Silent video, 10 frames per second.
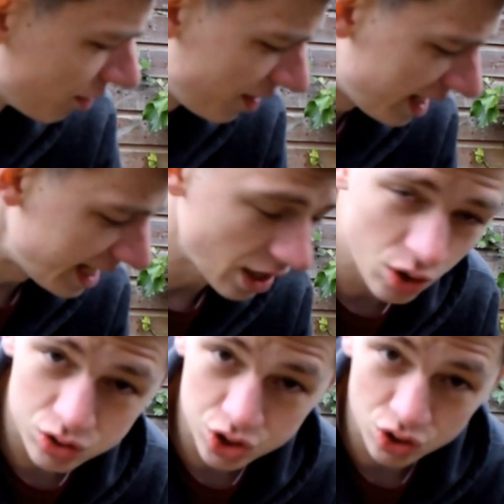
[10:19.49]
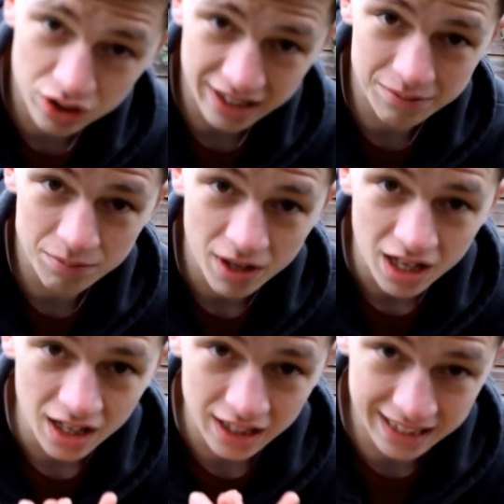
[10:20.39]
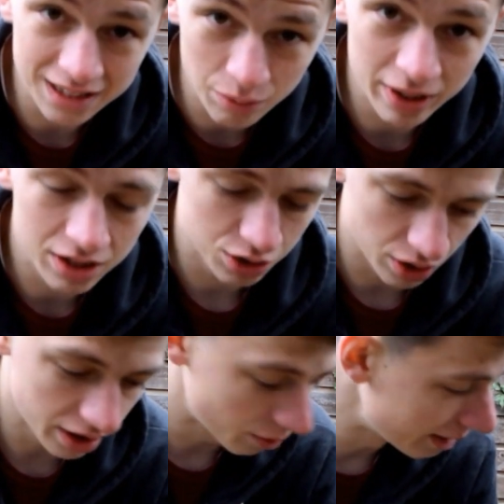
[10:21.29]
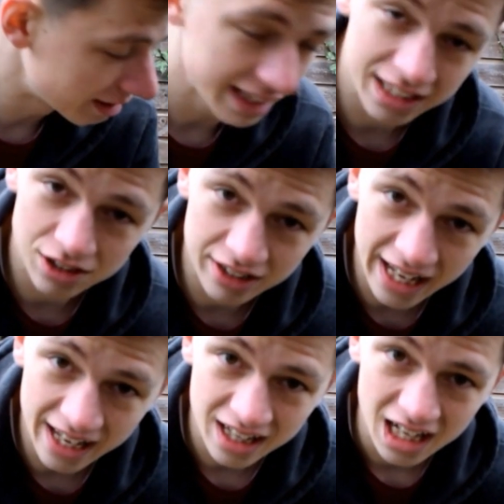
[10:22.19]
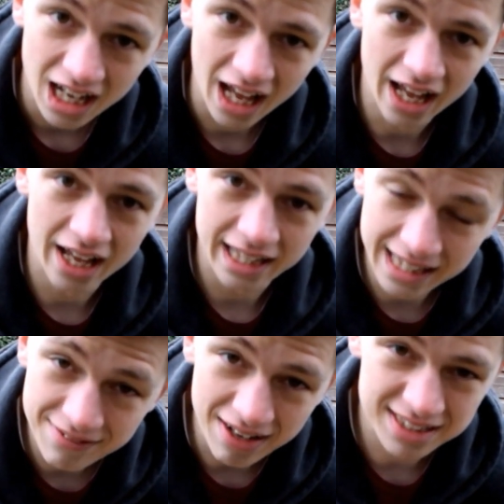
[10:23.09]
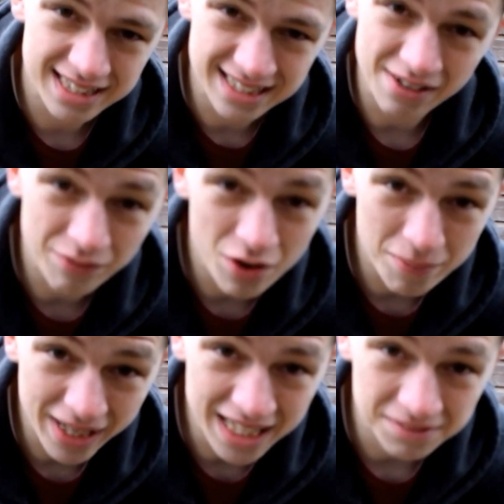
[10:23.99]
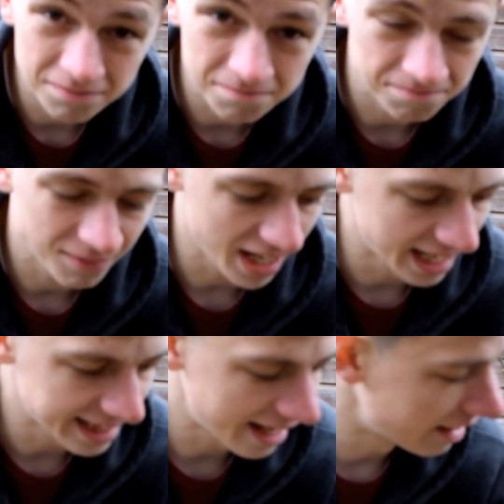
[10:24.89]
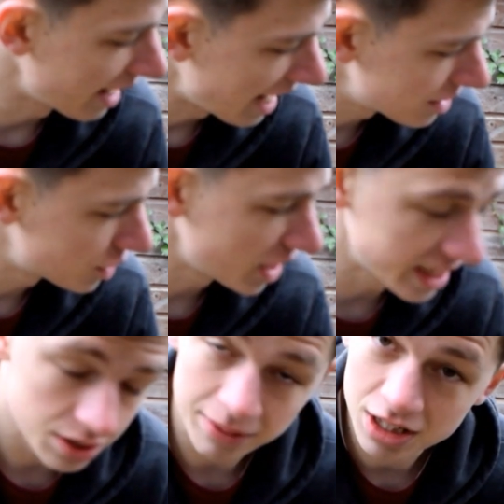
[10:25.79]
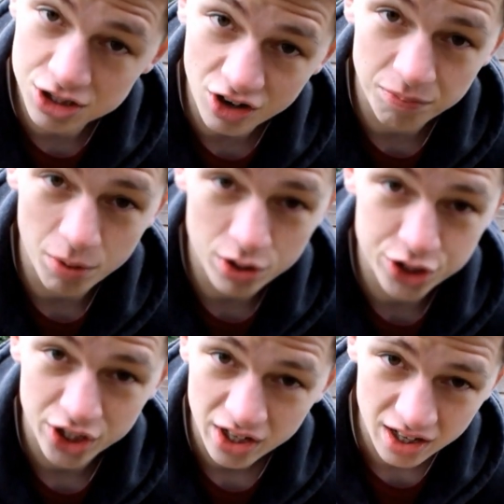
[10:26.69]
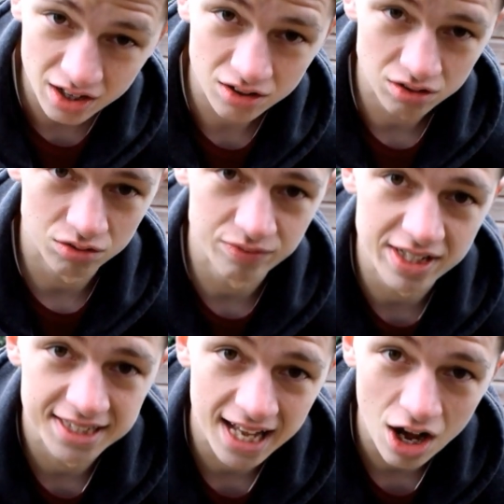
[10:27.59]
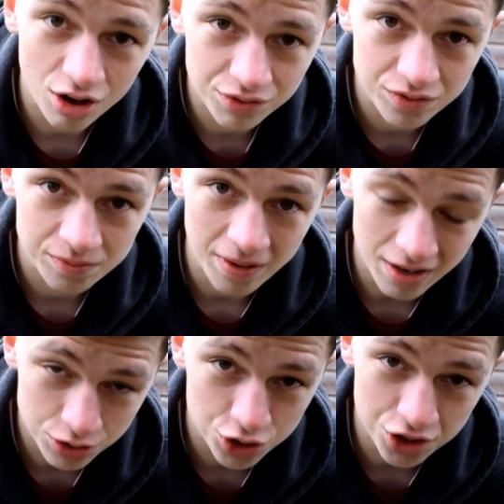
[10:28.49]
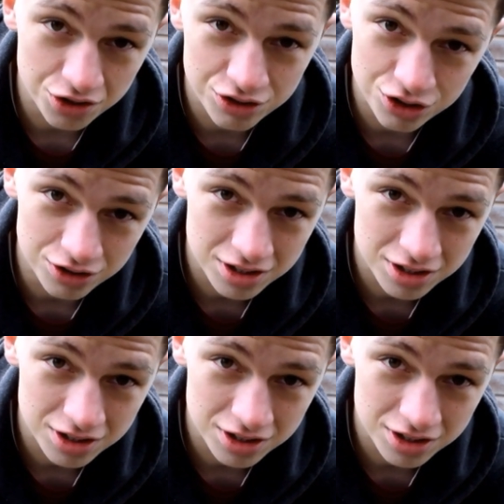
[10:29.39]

the Autoglim Clean Wheels wheel cleaner on there, leave that to sit for a minute, and then agitate it with the soft brush and rinse that off, and I'll show you the results.